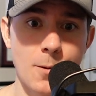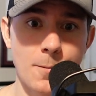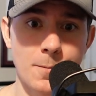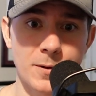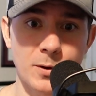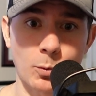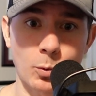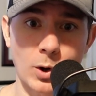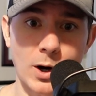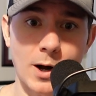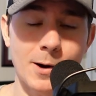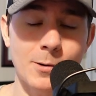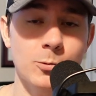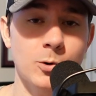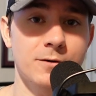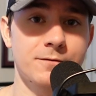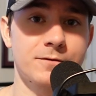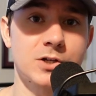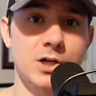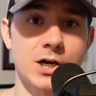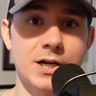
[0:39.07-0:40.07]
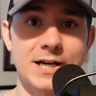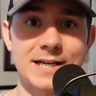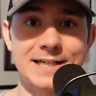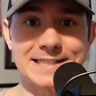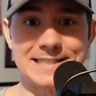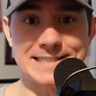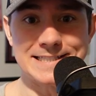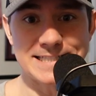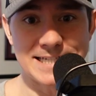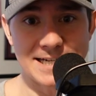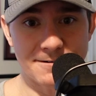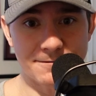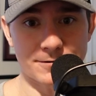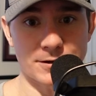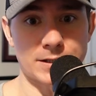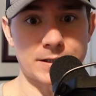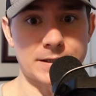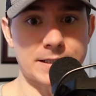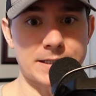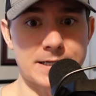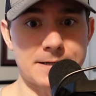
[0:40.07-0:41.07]
what I would have done
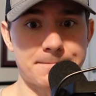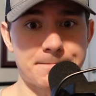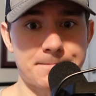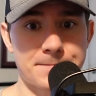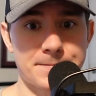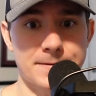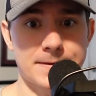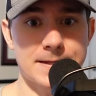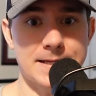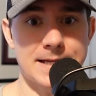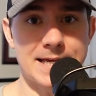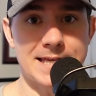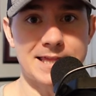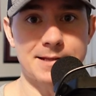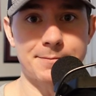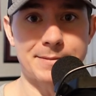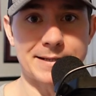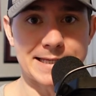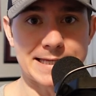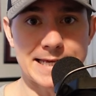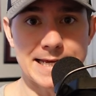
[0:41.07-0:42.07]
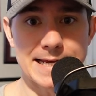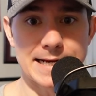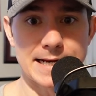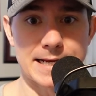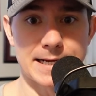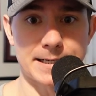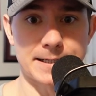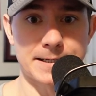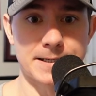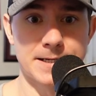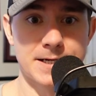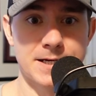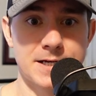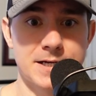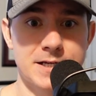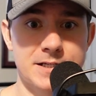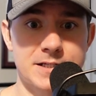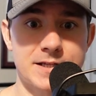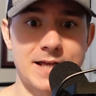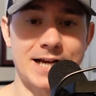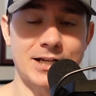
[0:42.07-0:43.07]
differently in the beginning
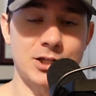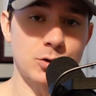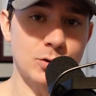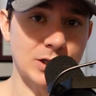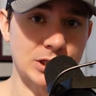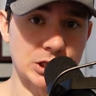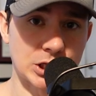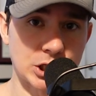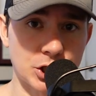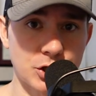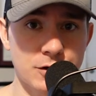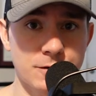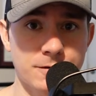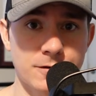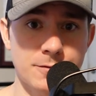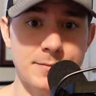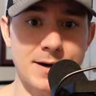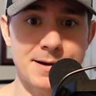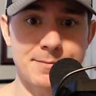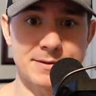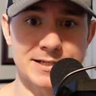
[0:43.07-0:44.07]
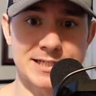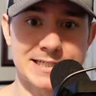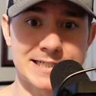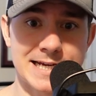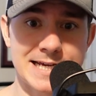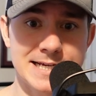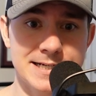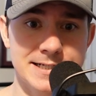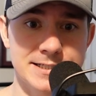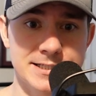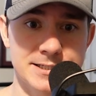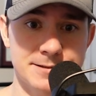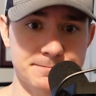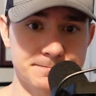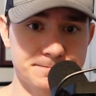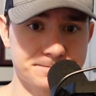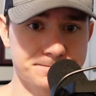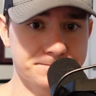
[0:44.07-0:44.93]
so that you can learn from my mistakes